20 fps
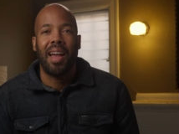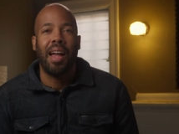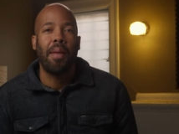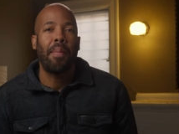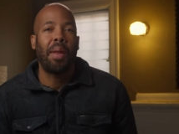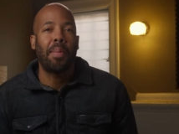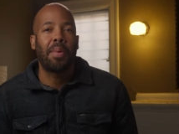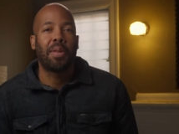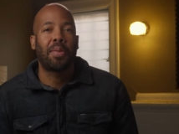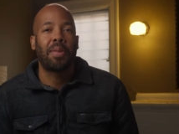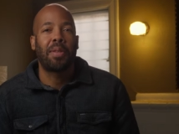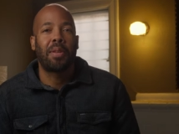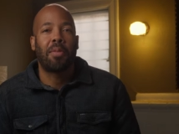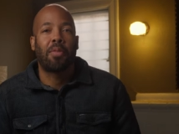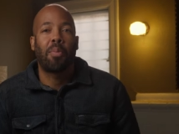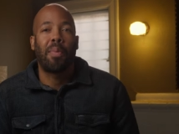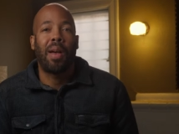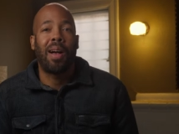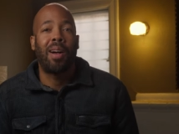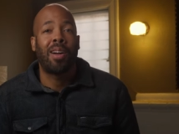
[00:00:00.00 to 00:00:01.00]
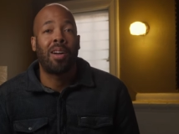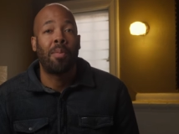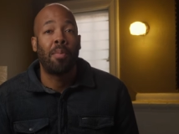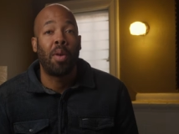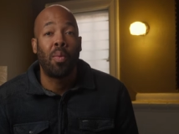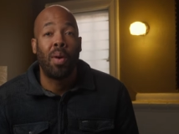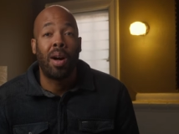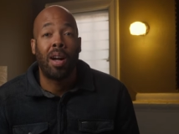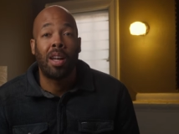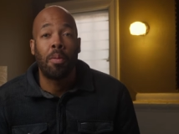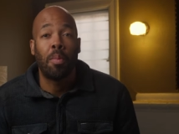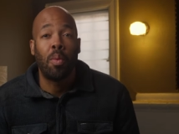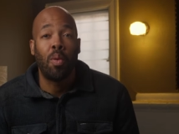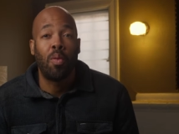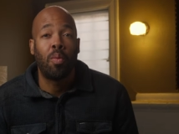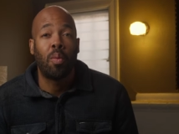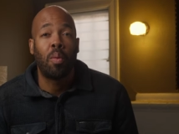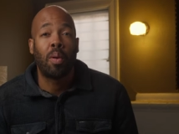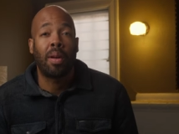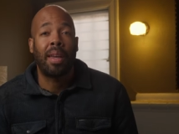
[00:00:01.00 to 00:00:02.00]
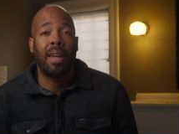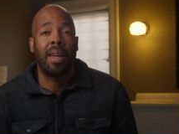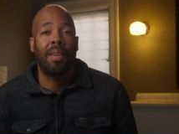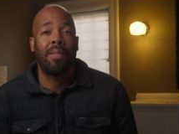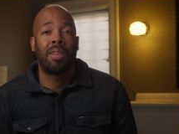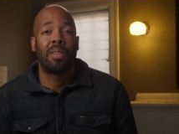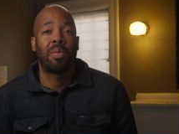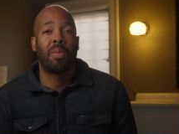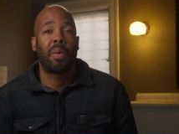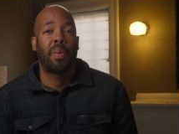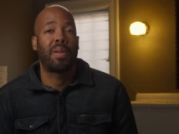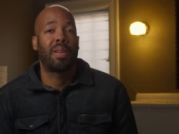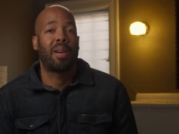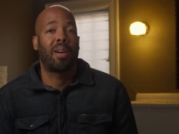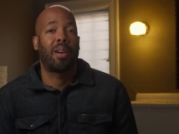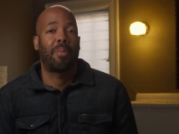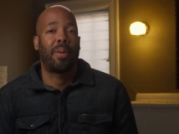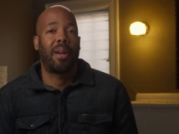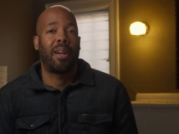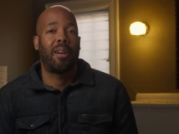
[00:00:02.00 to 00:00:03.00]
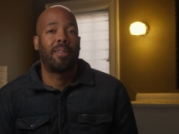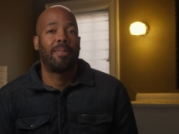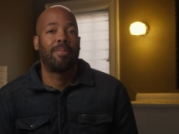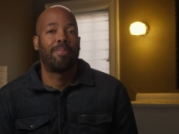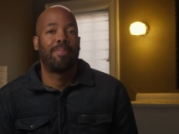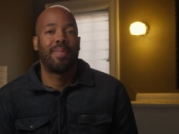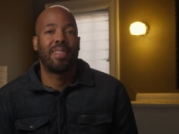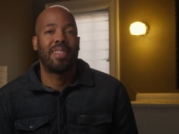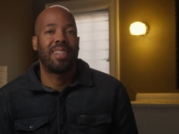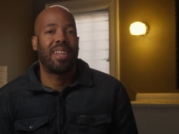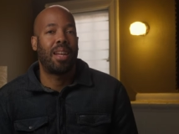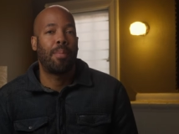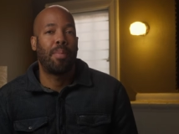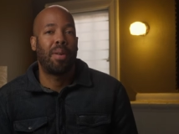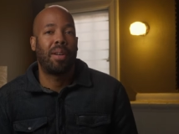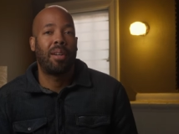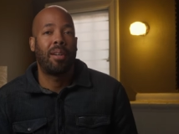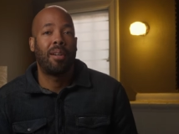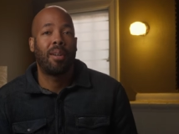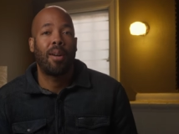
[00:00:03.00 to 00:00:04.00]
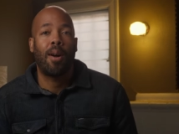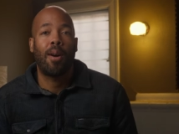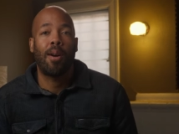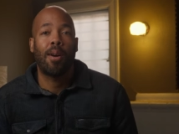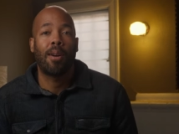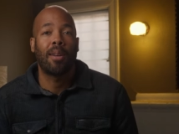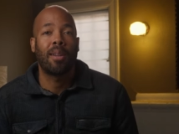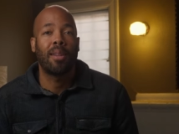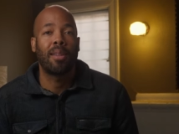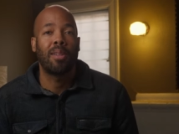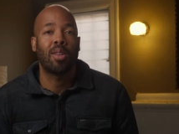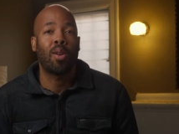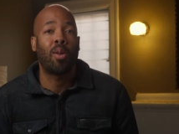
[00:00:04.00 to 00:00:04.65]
Hi, my name is Christopher Malcolm, and welcome to Moveable Canvas, where we talk about cinema, art,